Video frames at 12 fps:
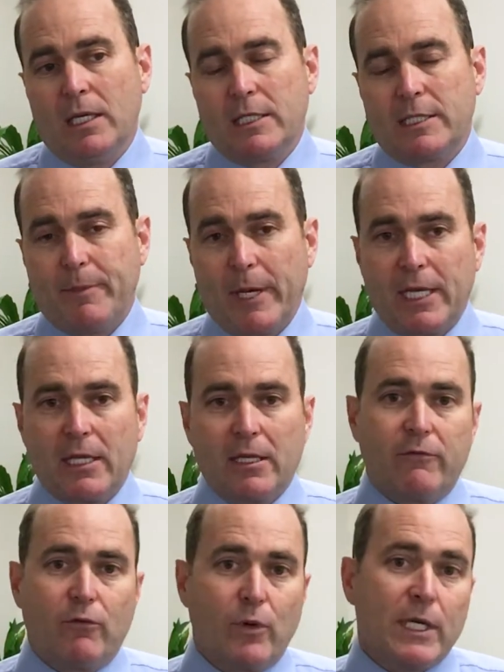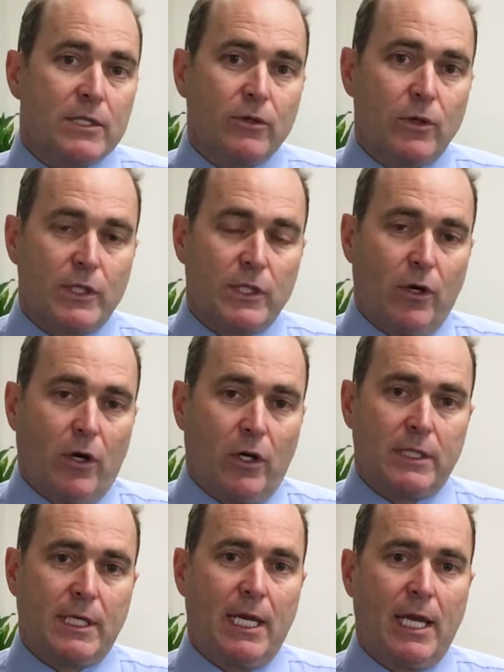speculative resource
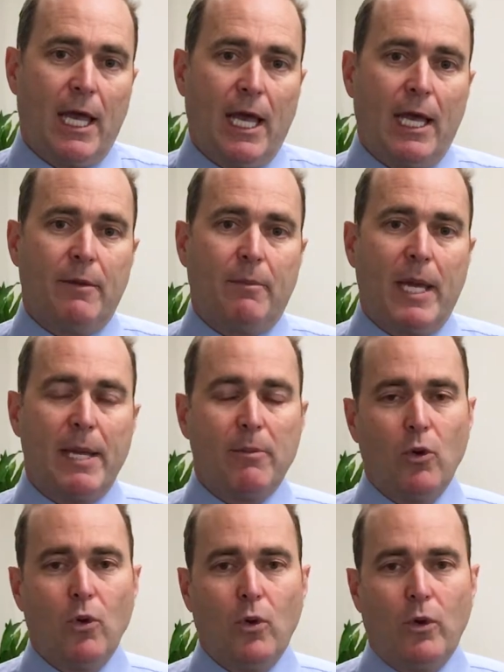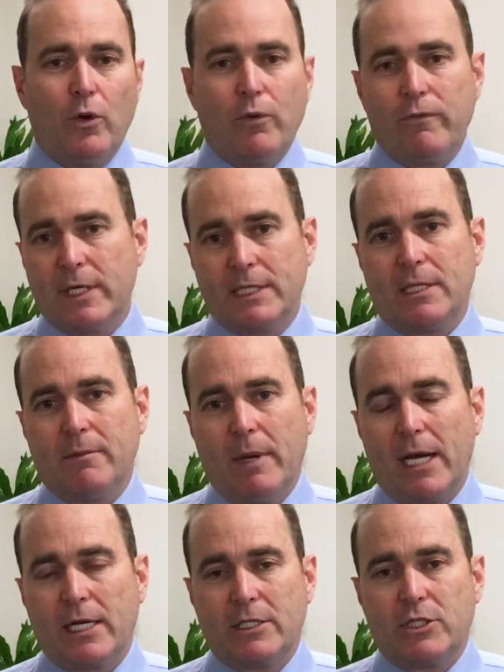stocks. And people who invest in the
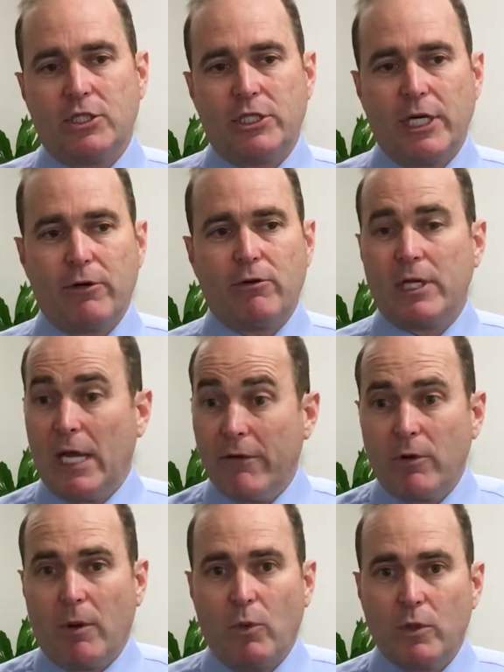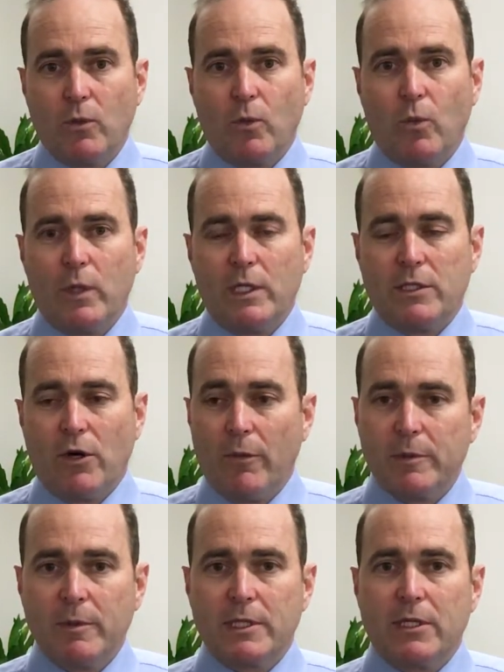markets, generally everyone is an
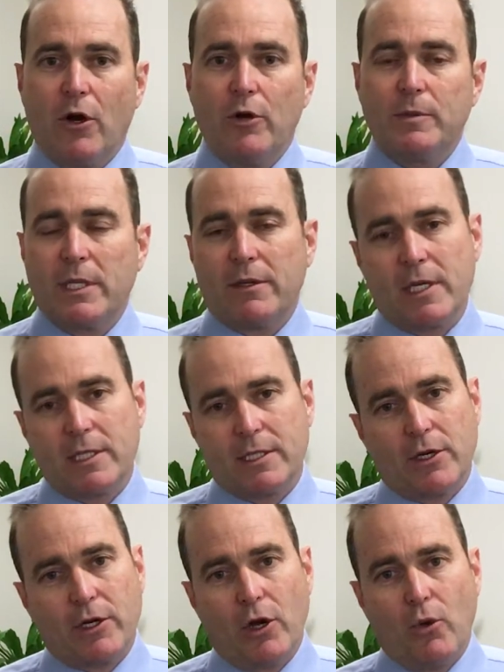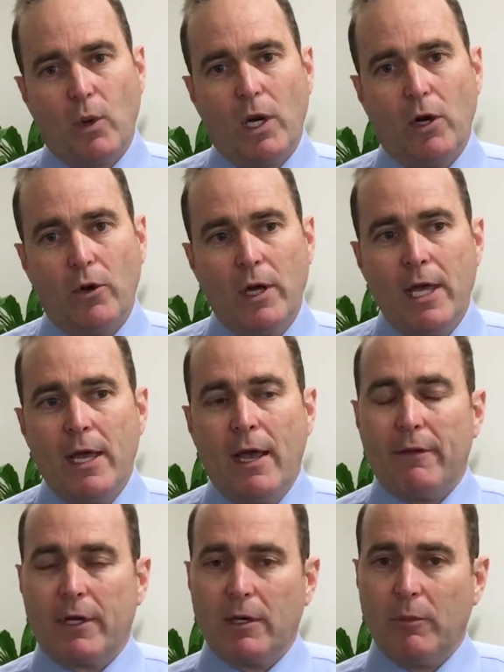optimist and hopes that things are going to go well, and
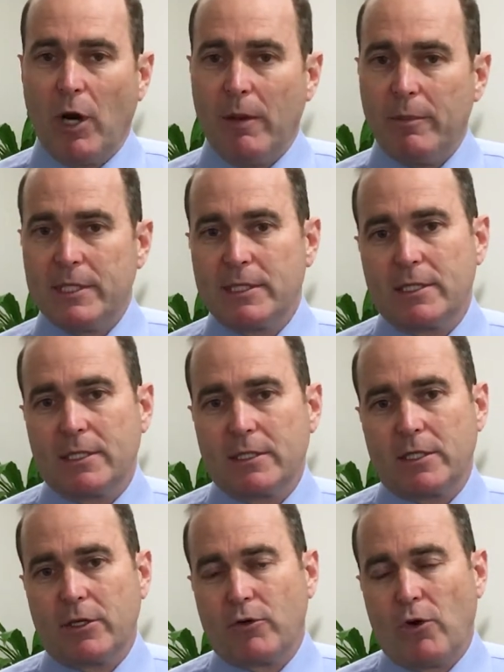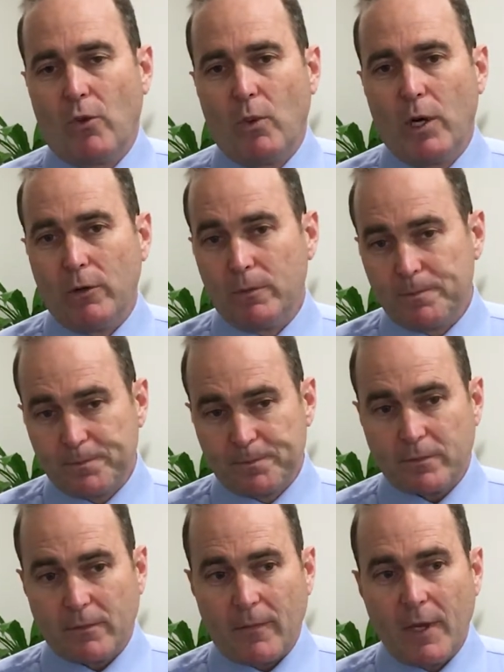they're going to buy a business and it's going to grow well.
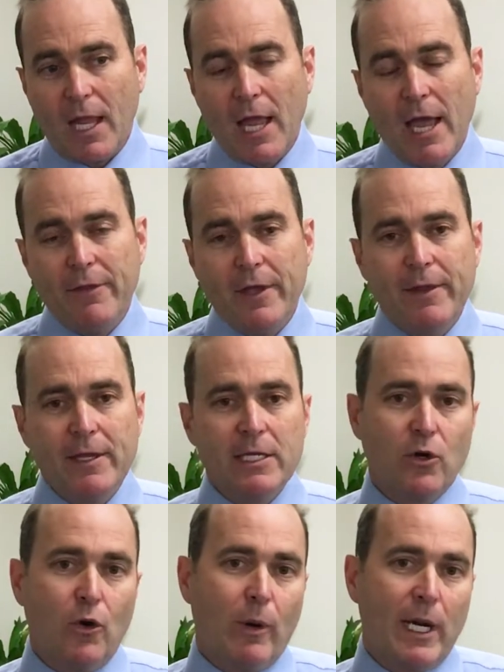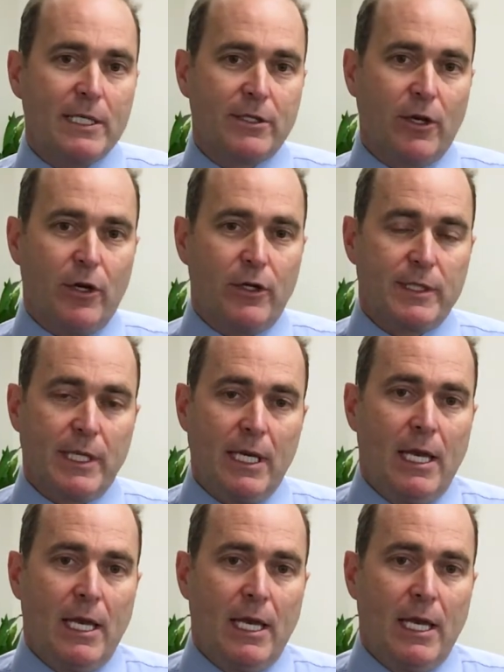And then there's always those,